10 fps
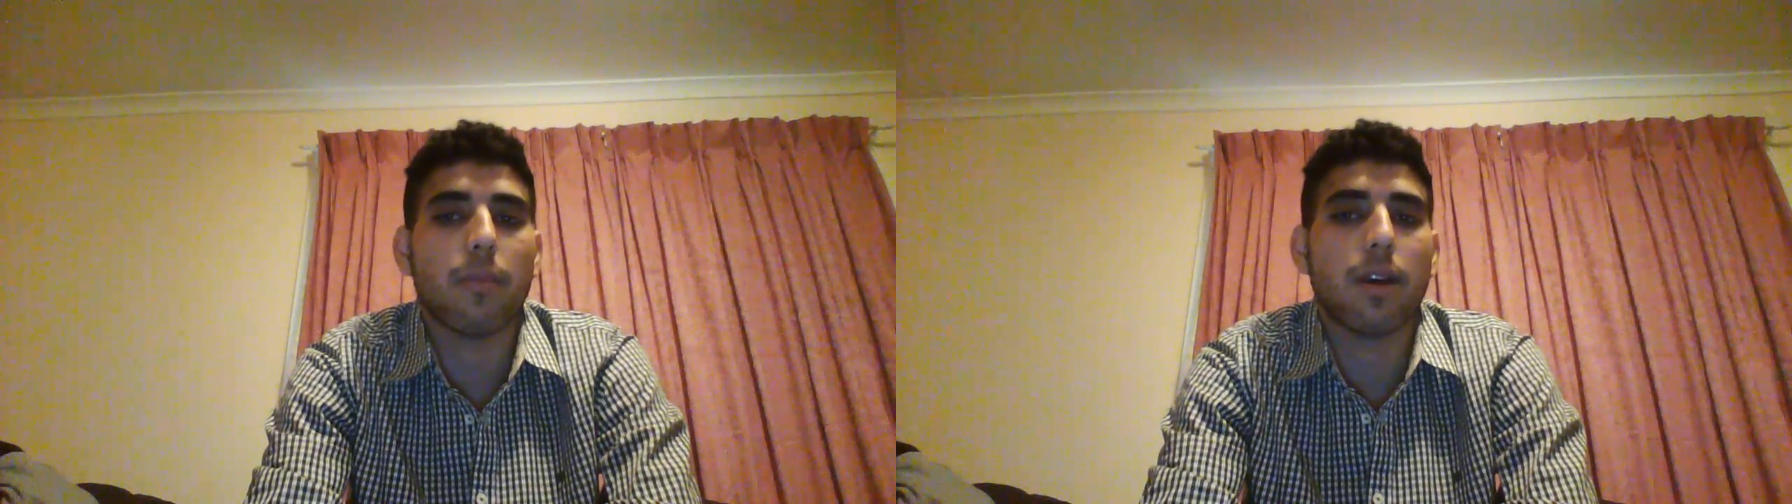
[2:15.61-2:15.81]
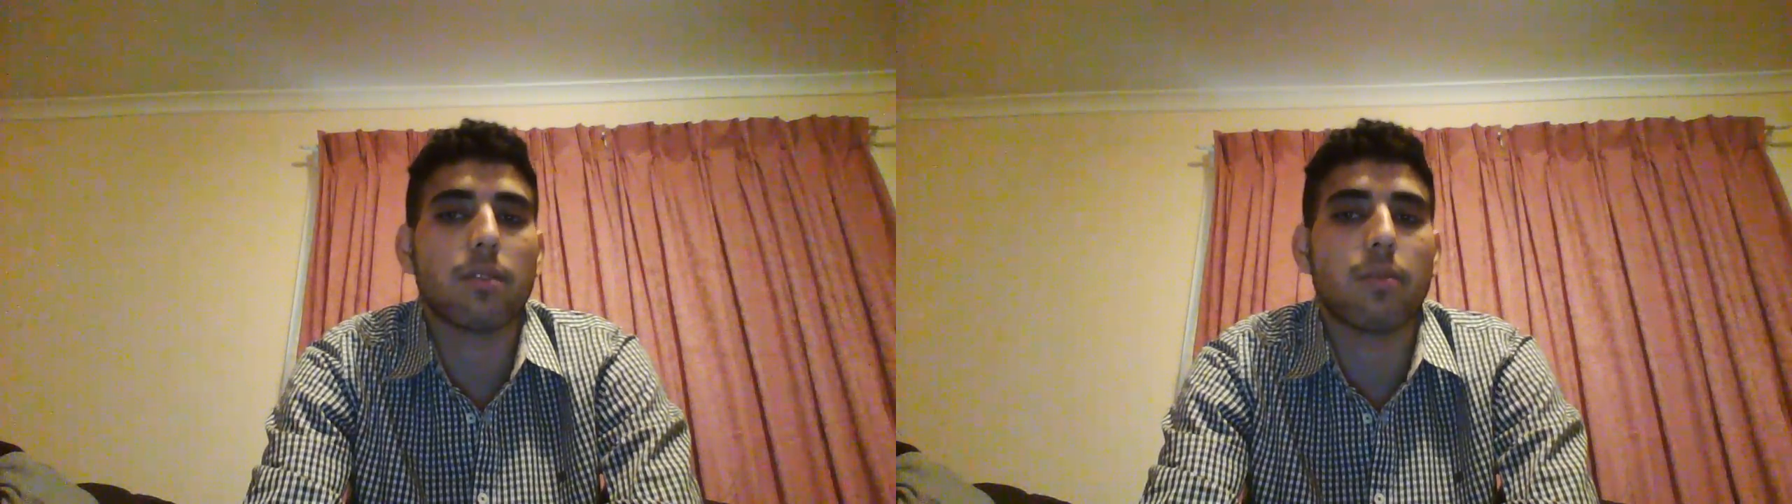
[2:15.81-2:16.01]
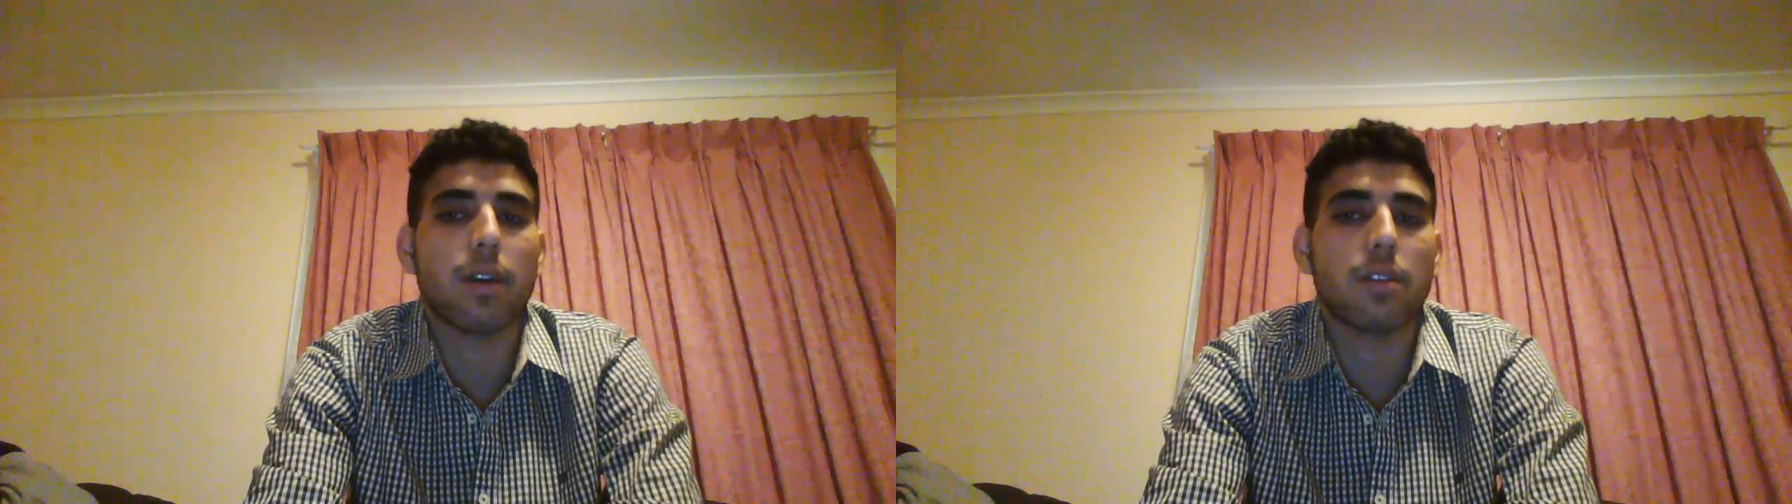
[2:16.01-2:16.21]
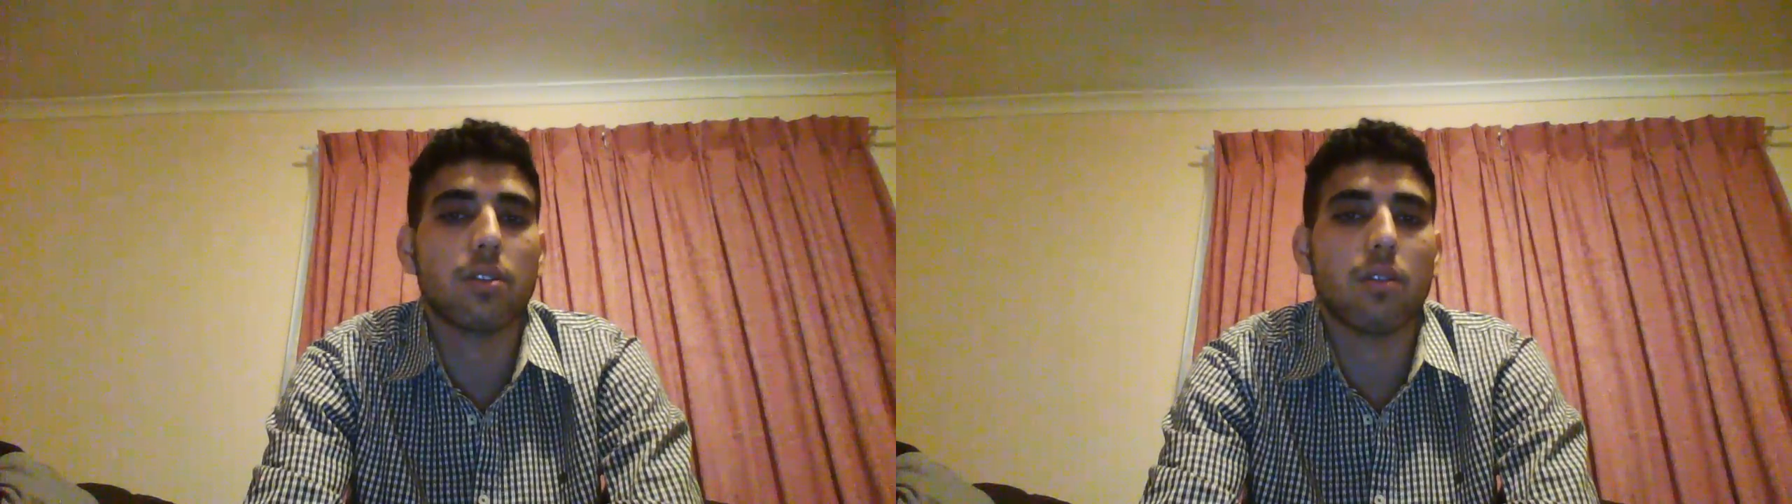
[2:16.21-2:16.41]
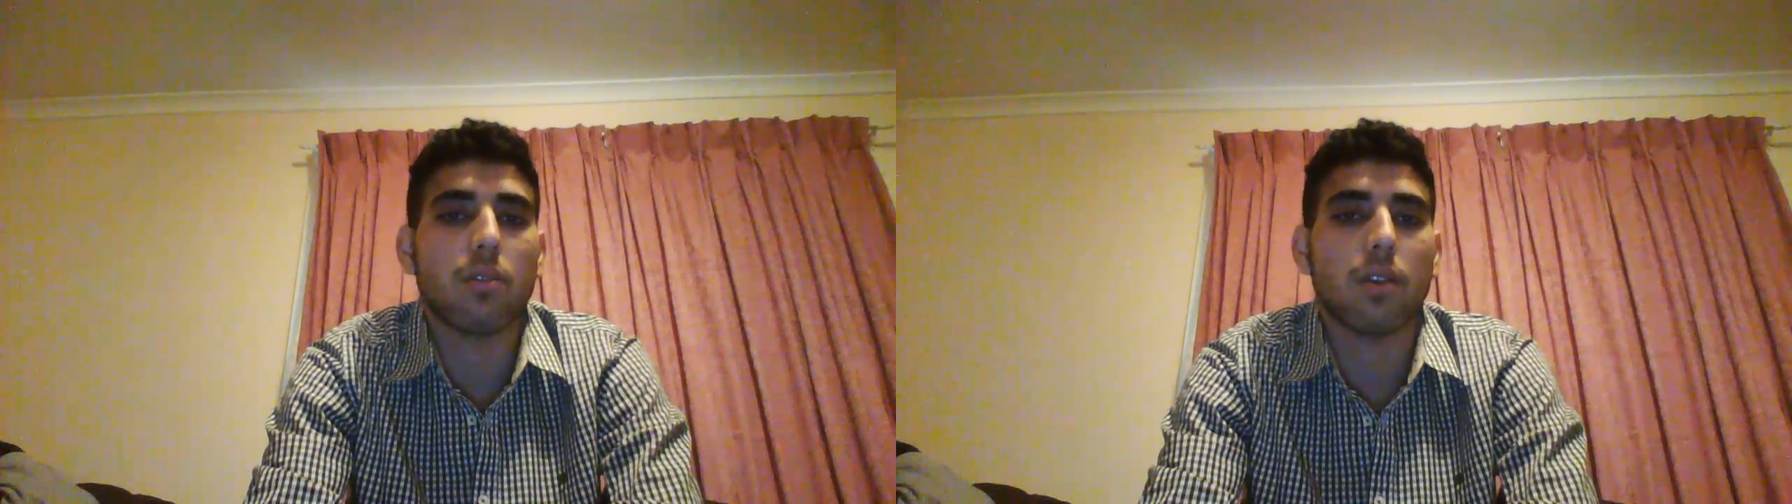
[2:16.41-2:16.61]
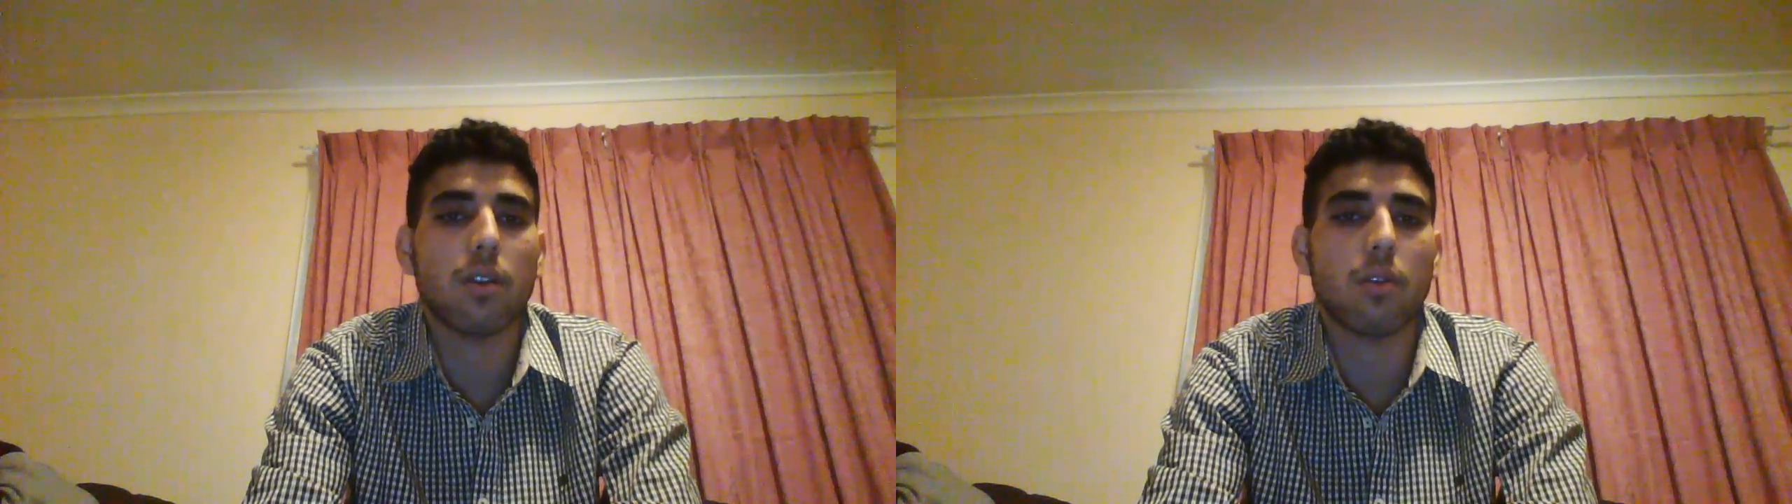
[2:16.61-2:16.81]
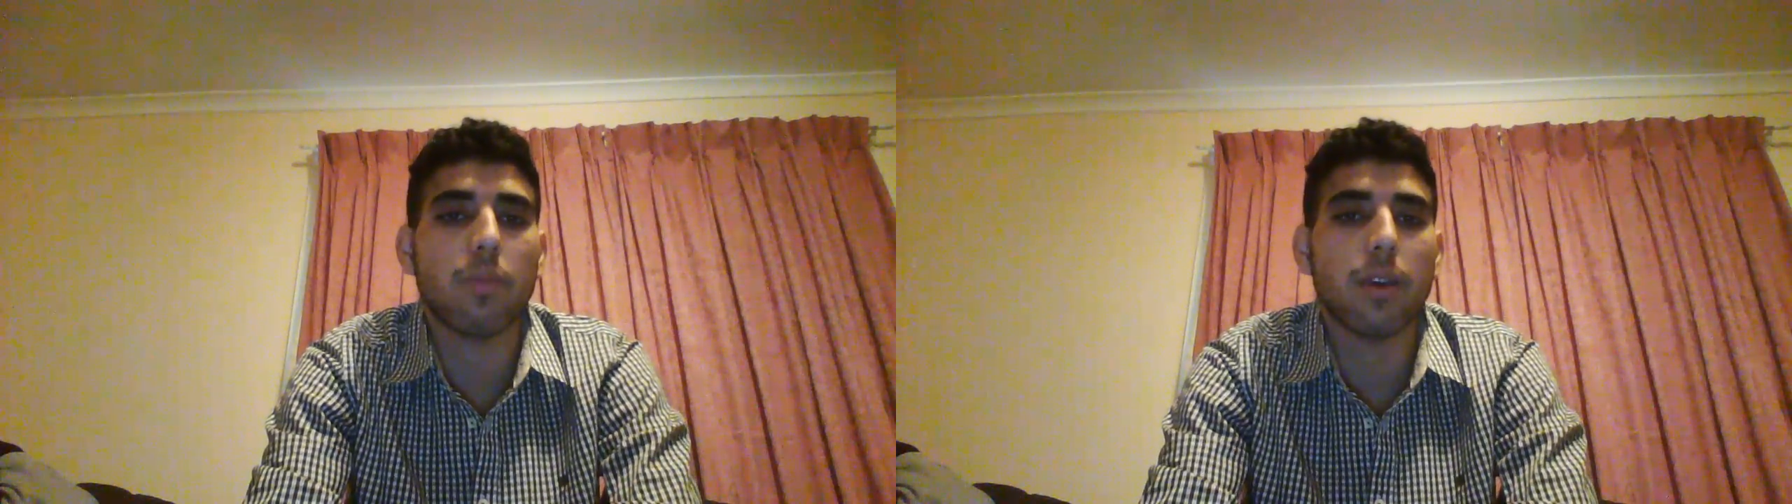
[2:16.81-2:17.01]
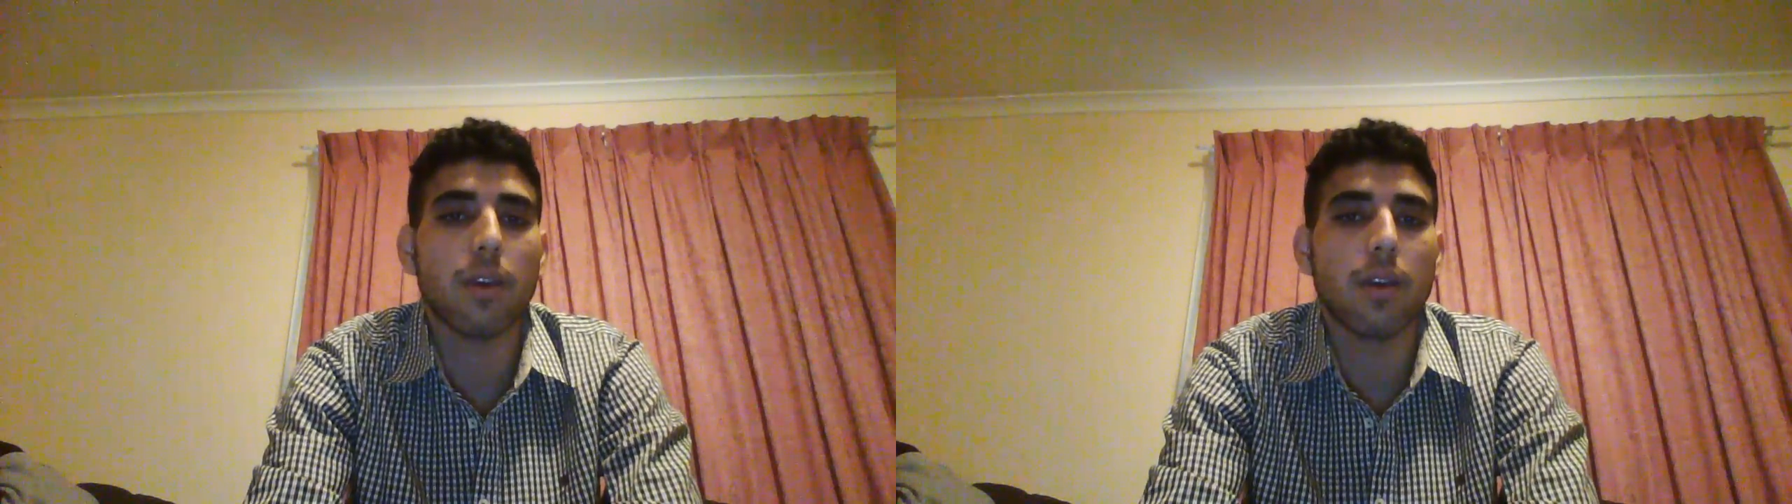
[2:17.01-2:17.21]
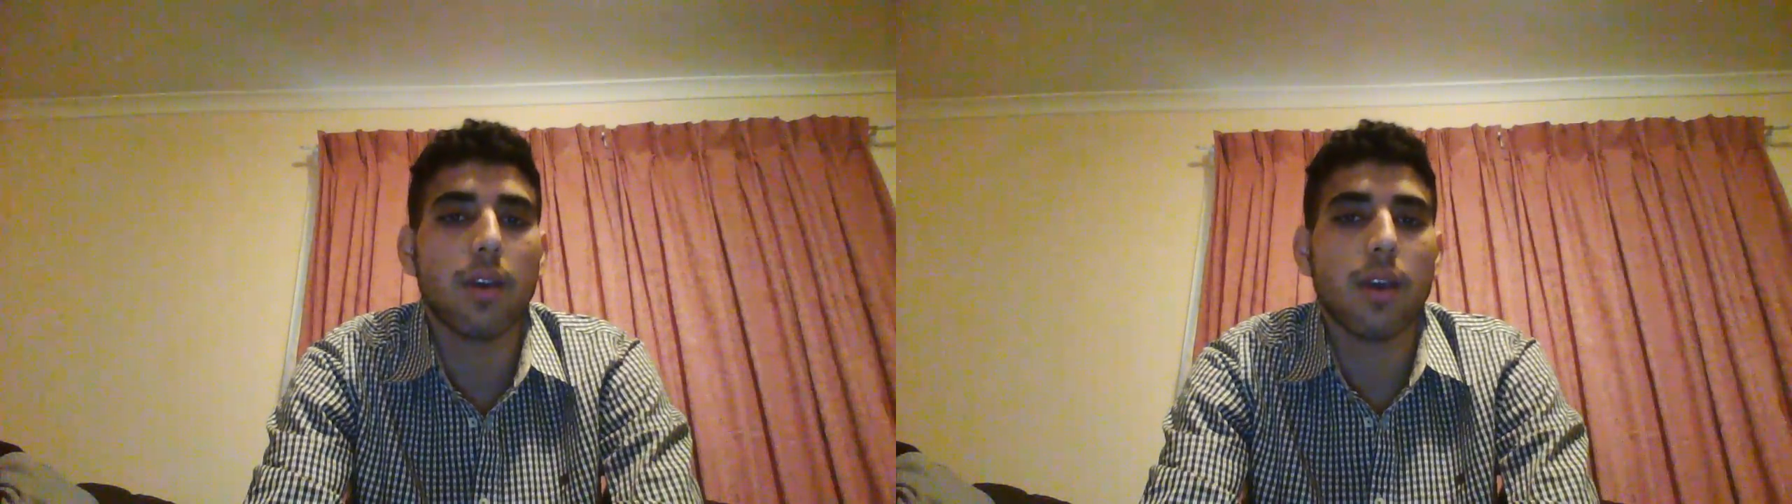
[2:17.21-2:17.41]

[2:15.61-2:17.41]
explanation on the topic